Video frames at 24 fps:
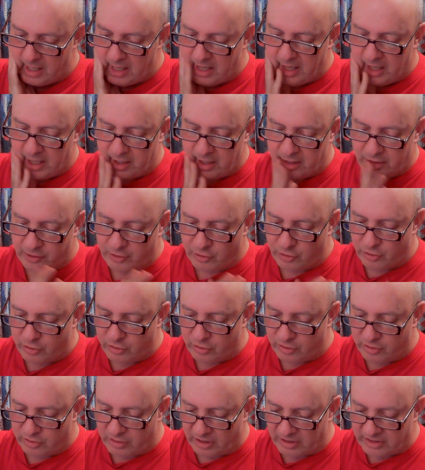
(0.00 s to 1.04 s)
and
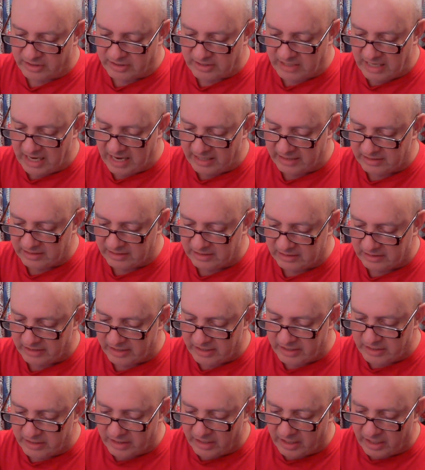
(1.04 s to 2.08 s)
does not
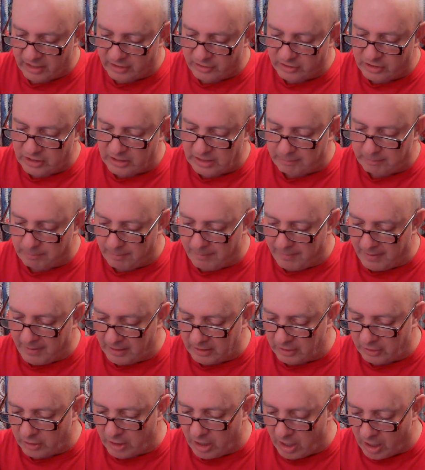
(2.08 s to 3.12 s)
lean into the
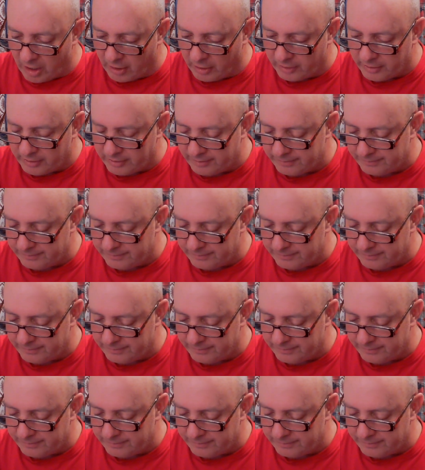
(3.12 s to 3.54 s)
propeller arc.